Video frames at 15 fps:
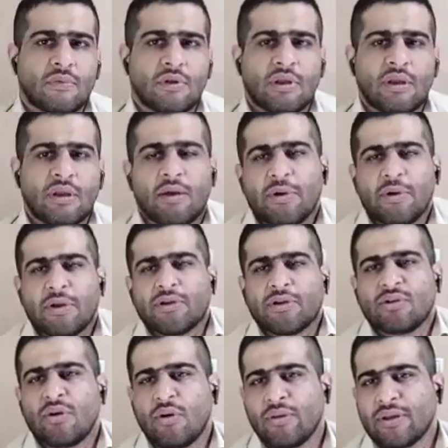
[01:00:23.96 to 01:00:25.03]
Yeah, but you
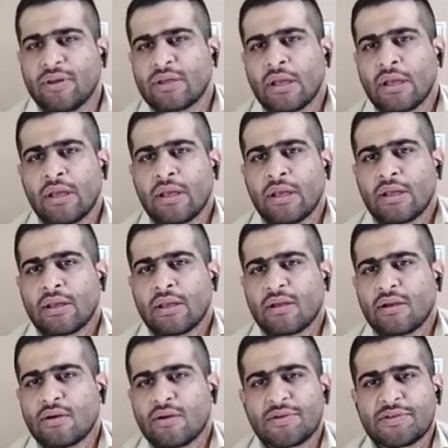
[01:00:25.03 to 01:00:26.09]
know that
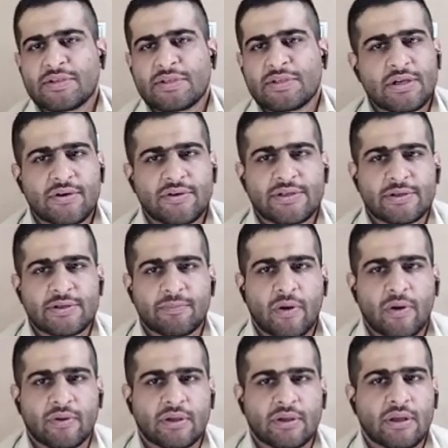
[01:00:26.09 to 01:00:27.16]
they're not serious
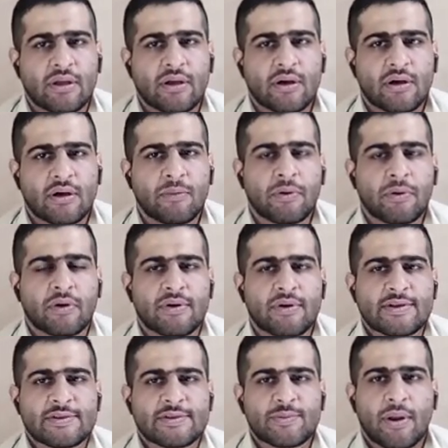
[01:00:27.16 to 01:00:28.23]
about it and they're
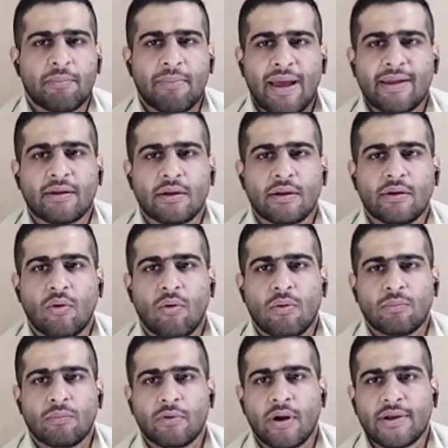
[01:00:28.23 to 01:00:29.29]
hypocrites when Madeleine
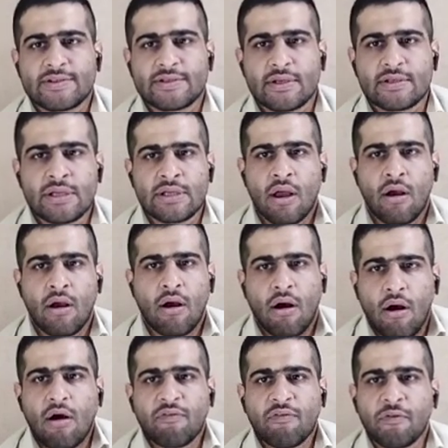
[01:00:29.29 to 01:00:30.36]
Albright says
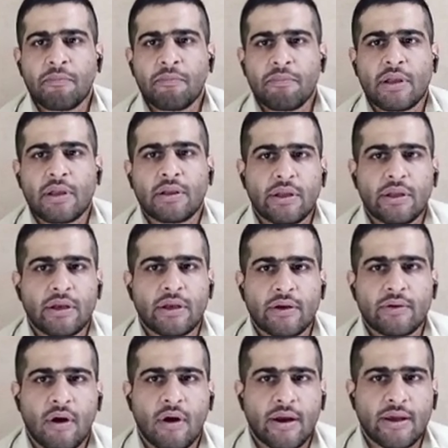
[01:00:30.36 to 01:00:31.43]
500,000
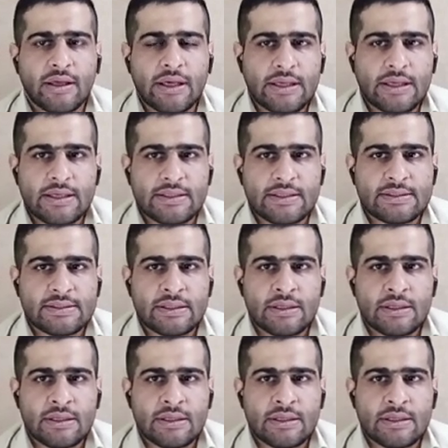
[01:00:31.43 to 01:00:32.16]
Iraqi kids